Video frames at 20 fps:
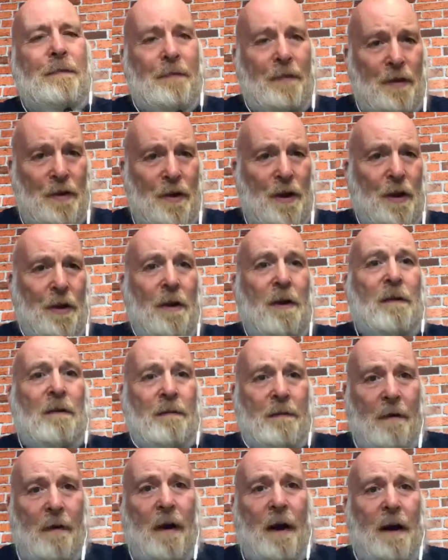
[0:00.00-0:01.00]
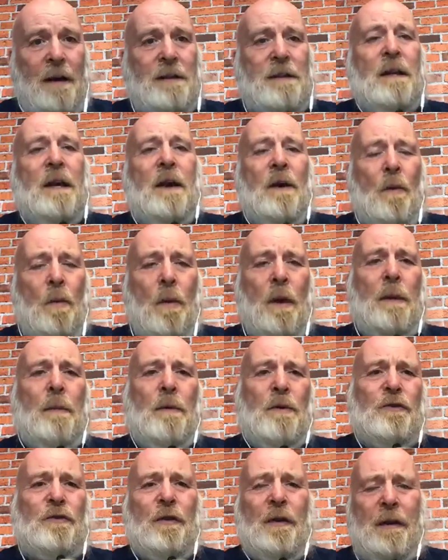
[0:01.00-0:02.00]
for us, we
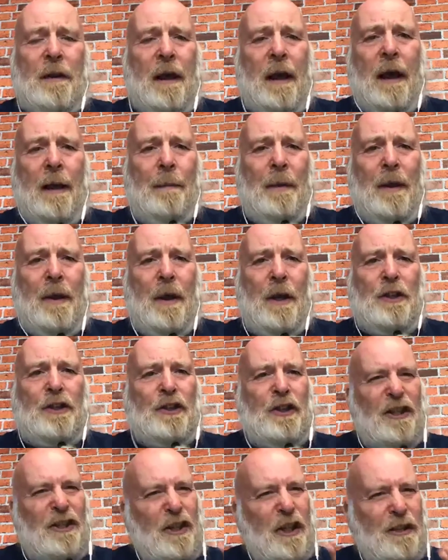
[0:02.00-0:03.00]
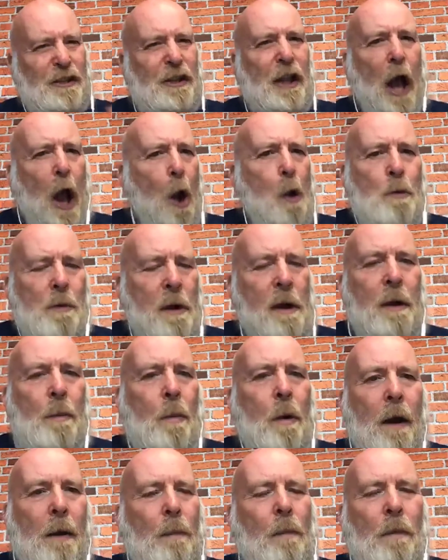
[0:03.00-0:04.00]
will treat that application as that's the only
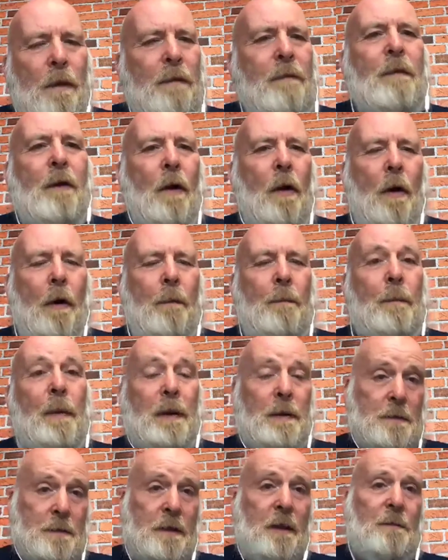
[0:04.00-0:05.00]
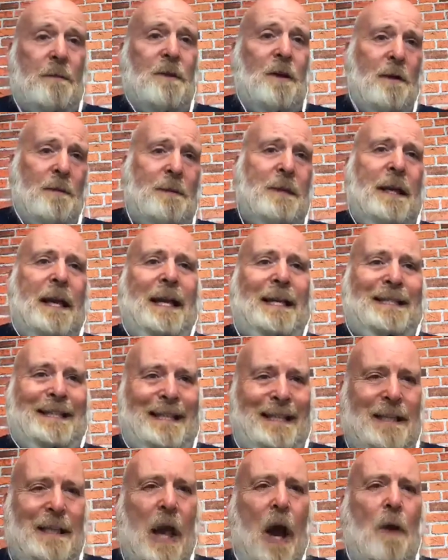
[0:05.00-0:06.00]
one we've got, because sometimes
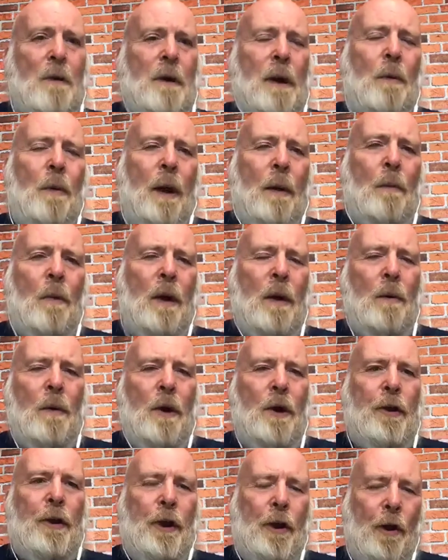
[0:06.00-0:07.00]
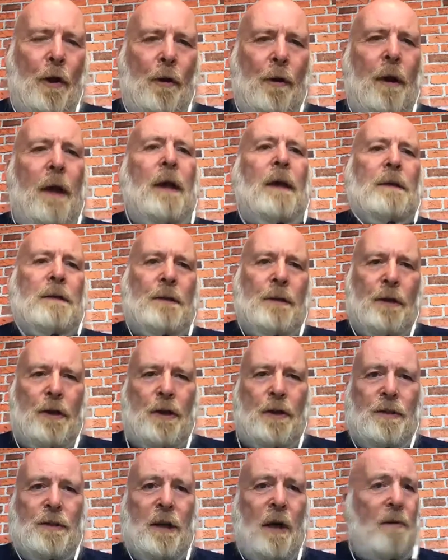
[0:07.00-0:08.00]
it's the only one we're working on. To the
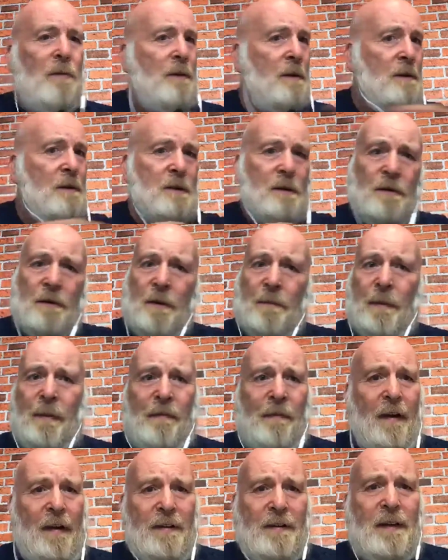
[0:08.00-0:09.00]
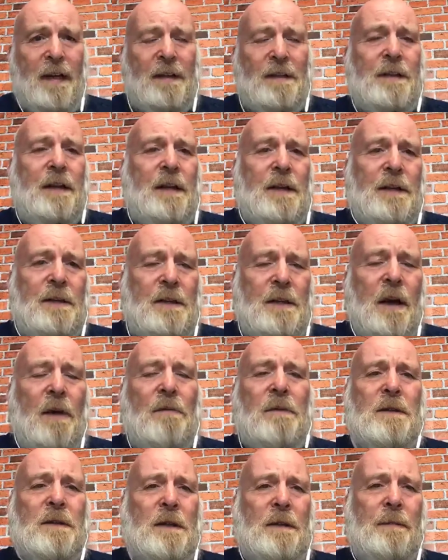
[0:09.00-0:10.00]
consultants, who can be fantastic
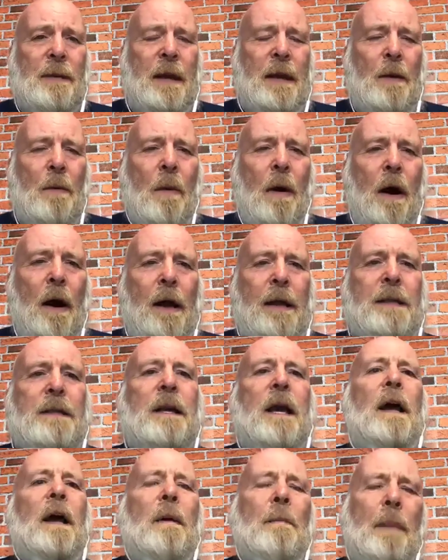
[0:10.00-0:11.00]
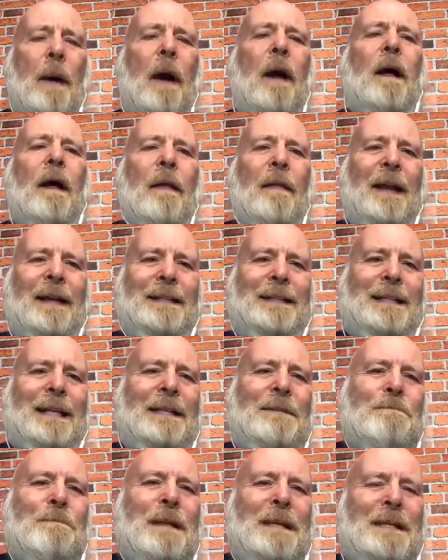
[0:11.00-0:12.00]
consultants in many ways, but they
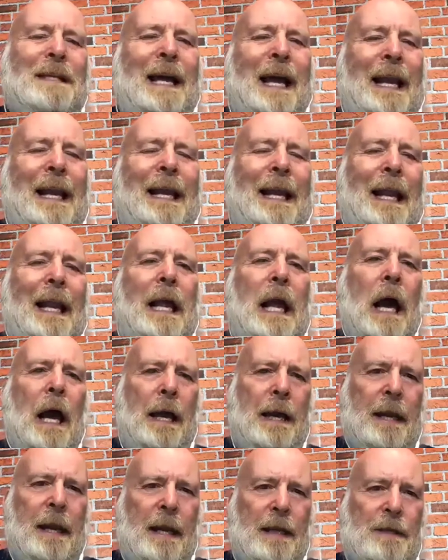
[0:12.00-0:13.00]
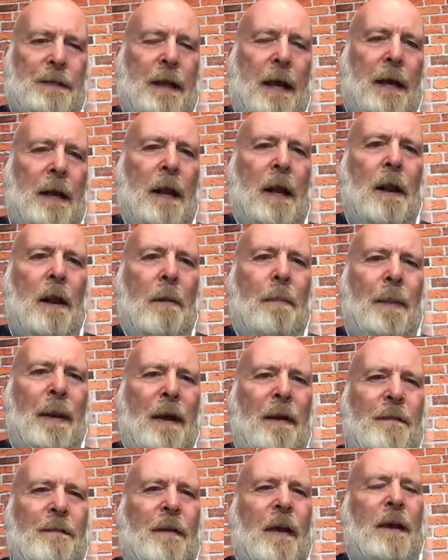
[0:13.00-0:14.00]
just miss that little cutting edge, that little
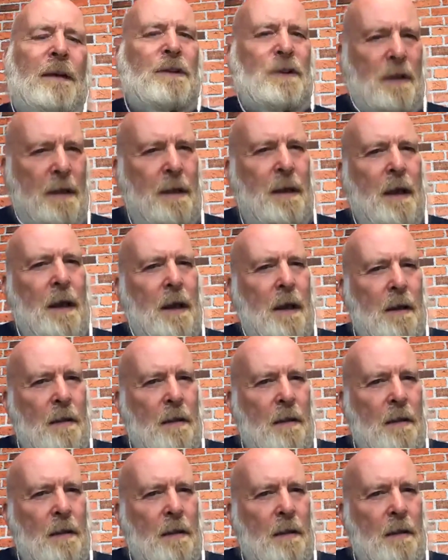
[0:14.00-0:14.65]
bit of actually,